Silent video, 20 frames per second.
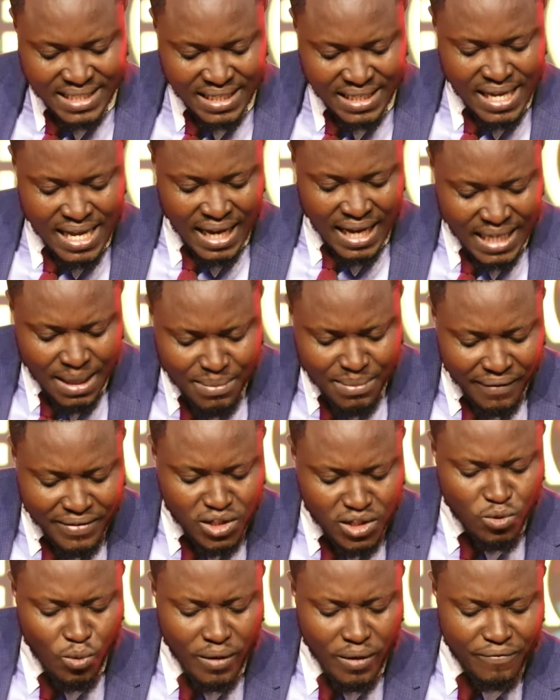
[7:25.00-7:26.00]
Give me Revelations
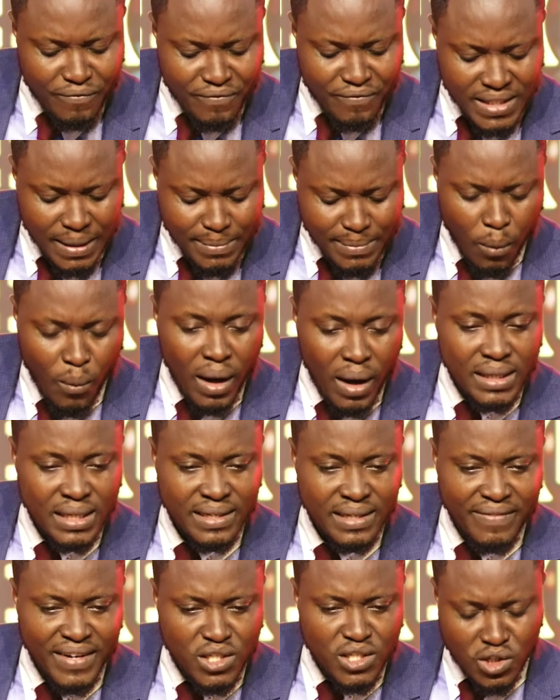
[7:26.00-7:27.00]
1, chapter 1,
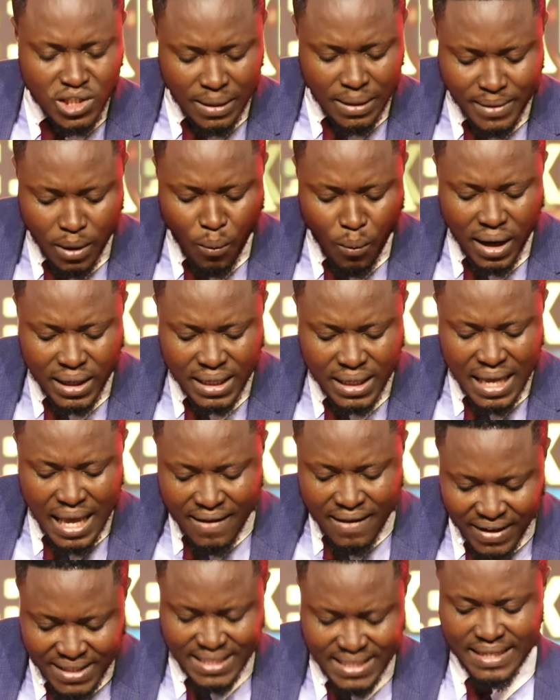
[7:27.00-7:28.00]
Revelation chapter 1, verse
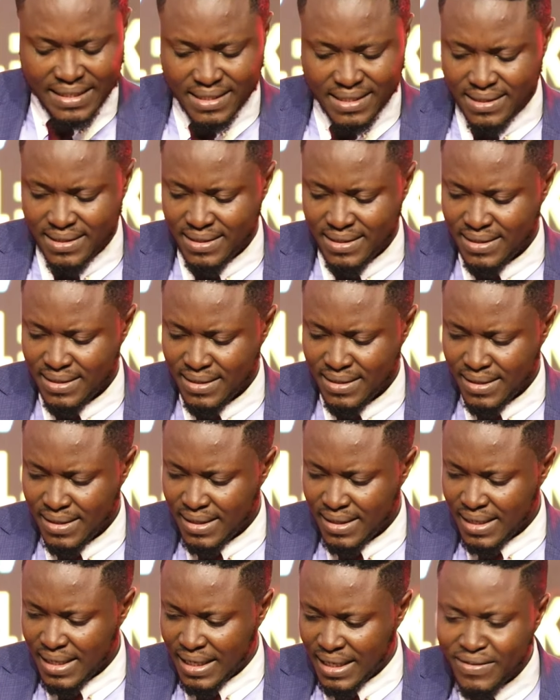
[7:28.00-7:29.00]
8.
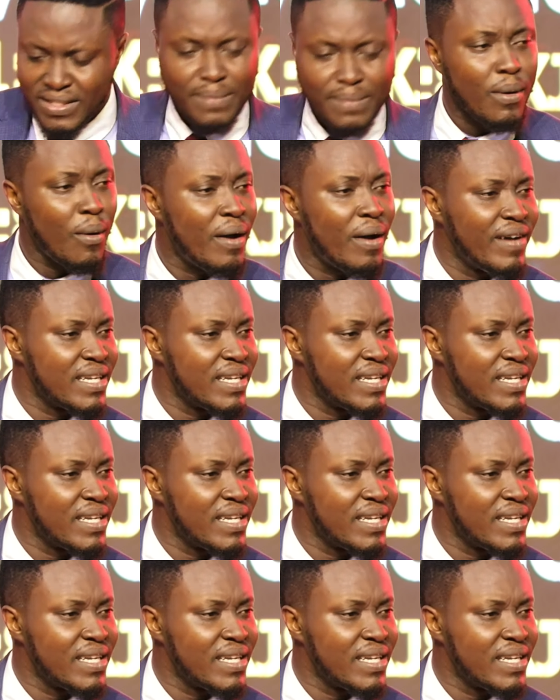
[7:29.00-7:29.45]
Revelation chapter 1, verse 8.